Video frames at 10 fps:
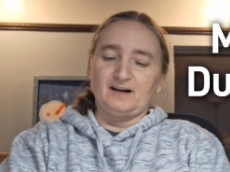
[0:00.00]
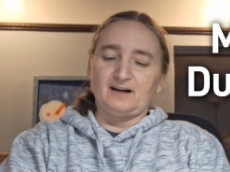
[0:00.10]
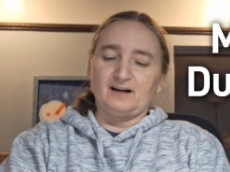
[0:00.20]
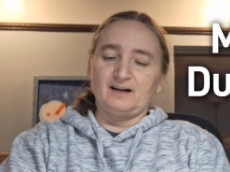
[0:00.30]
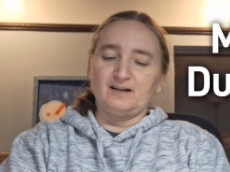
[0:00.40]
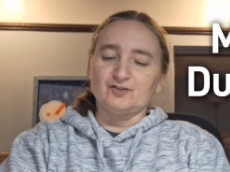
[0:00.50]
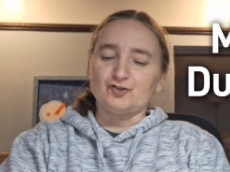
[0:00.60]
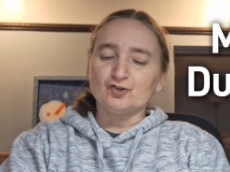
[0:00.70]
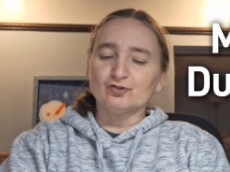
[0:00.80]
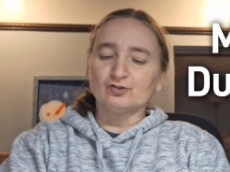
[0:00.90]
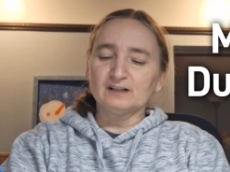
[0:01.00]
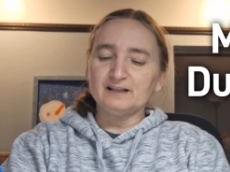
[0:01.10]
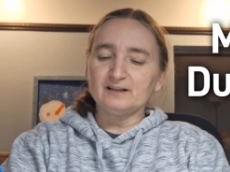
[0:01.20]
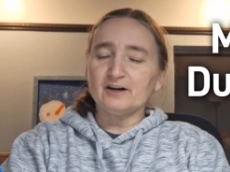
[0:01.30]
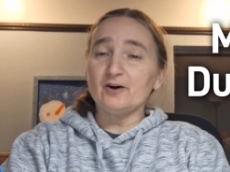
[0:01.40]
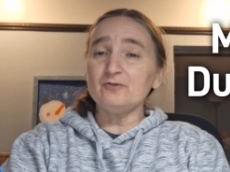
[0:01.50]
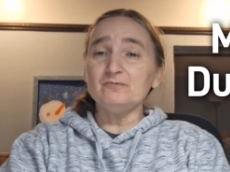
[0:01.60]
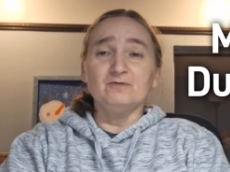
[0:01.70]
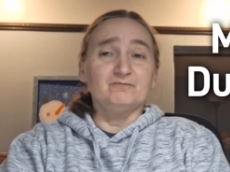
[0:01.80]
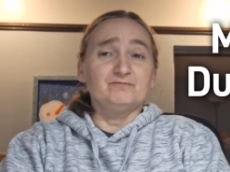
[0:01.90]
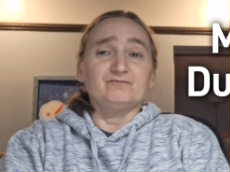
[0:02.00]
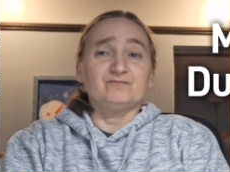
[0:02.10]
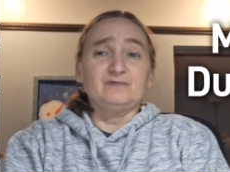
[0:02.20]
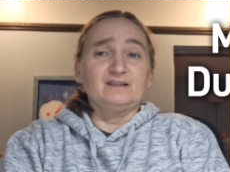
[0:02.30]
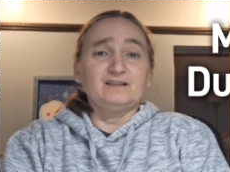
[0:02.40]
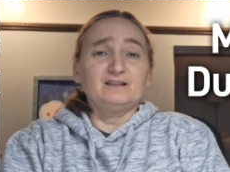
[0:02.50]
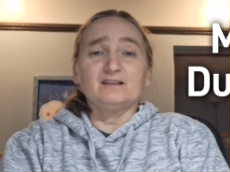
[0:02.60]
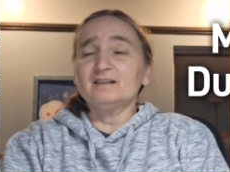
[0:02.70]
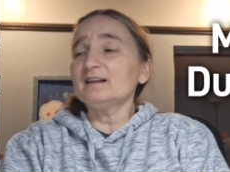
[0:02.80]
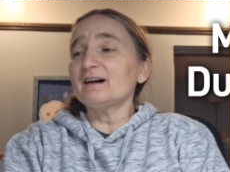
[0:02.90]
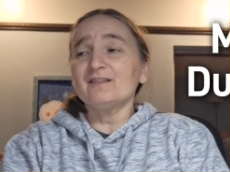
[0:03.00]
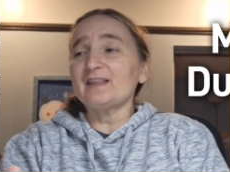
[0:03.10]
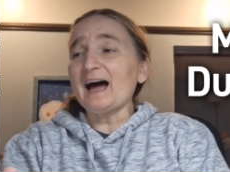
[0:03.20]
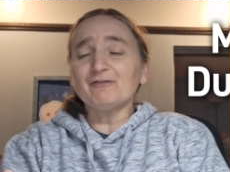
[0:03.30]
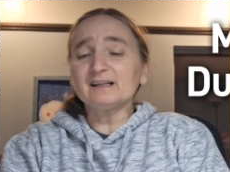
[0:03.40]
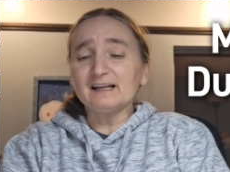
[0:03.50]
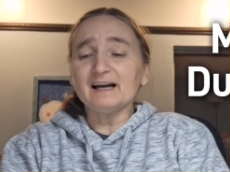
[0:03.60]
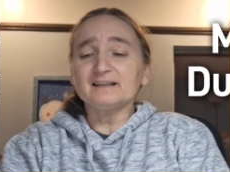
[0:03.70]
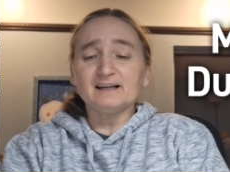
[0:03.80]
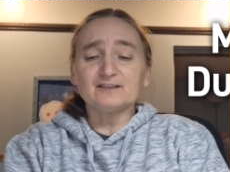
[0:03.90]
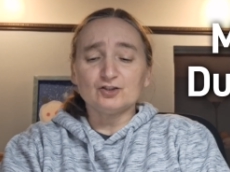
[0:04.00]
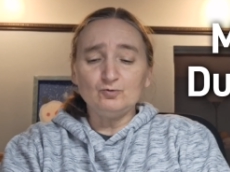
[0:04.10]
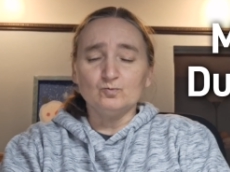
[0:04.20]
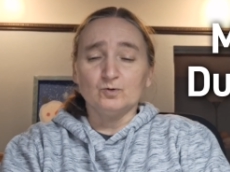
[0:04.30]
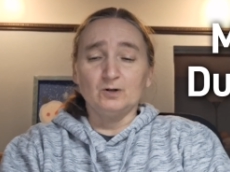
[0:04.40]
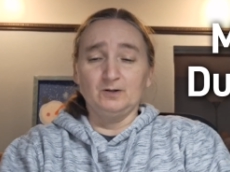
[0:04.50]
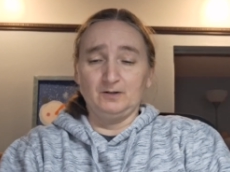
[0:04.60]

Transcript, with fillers: Uh, Duolingo, I really like that too.